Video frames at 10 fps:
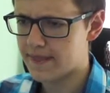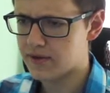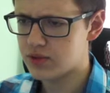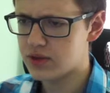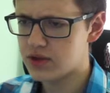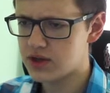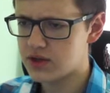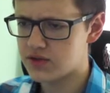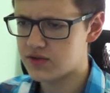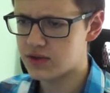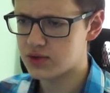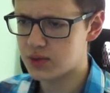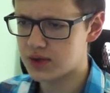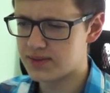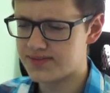if we look at this first
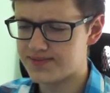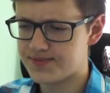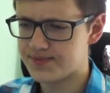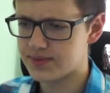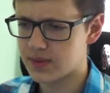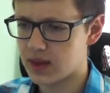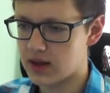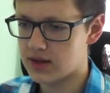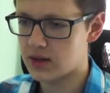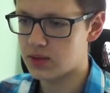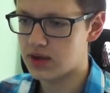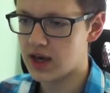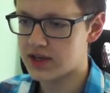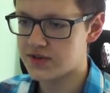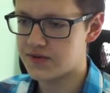one, it only
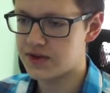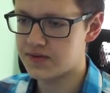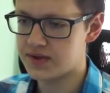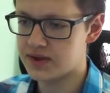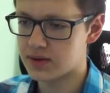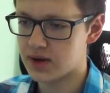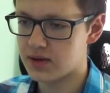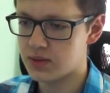has 50, okay?